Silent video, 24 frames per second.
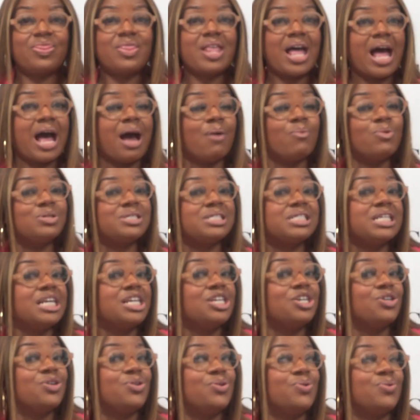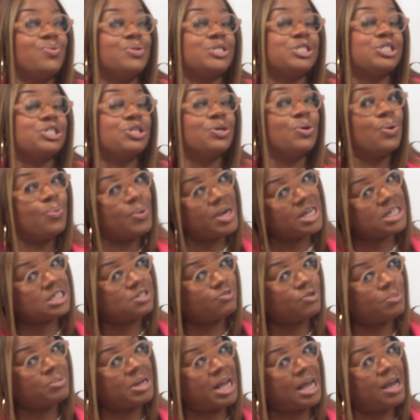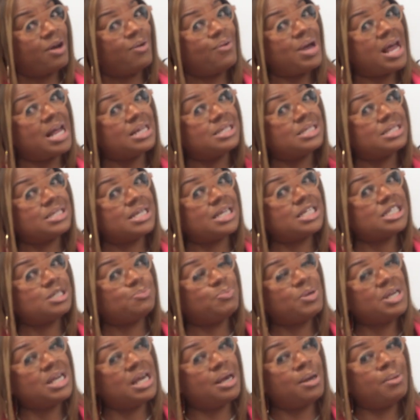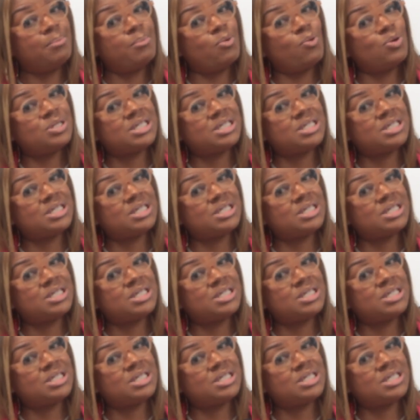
I will see you 2 weeks from now at 6 p.m.